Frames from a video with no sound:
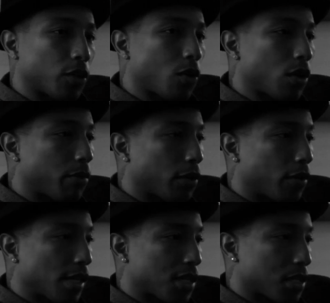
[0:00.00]
chord
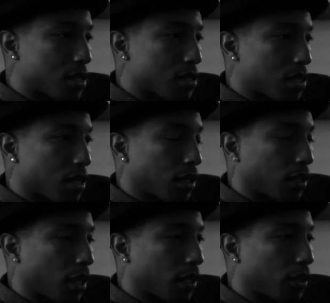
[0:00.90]
progressions
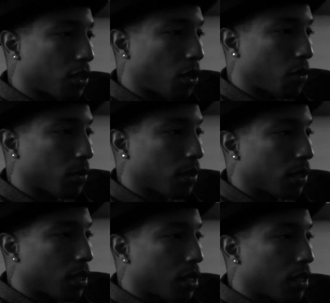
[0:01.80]
and like,
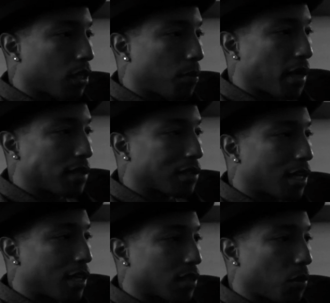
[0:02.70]
the bass
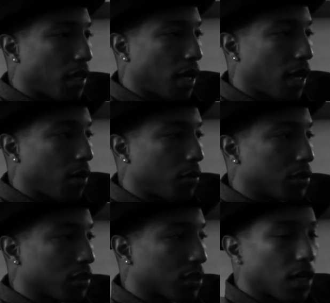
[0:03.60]
lines that we had were
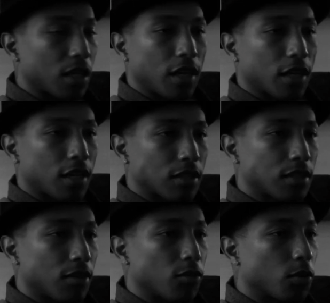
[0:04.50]
just kind of like next level.